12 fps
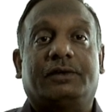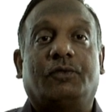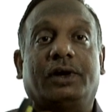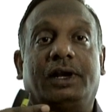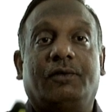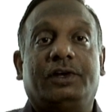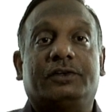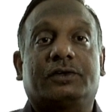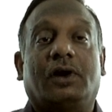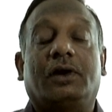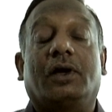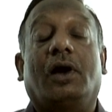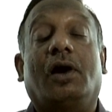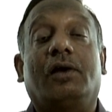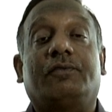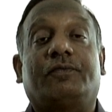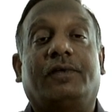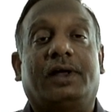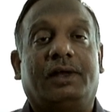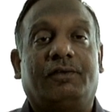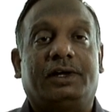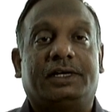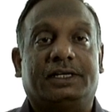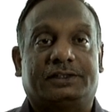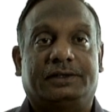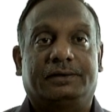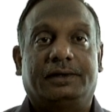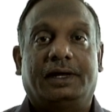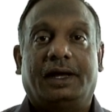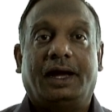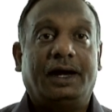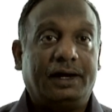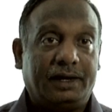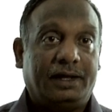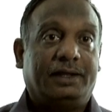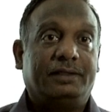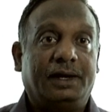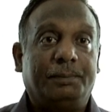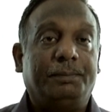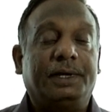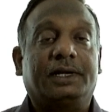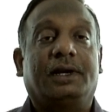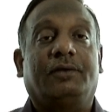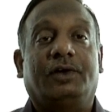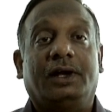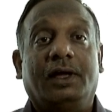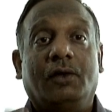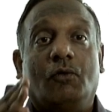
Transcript: That one level is called alpha level testing and then beta level.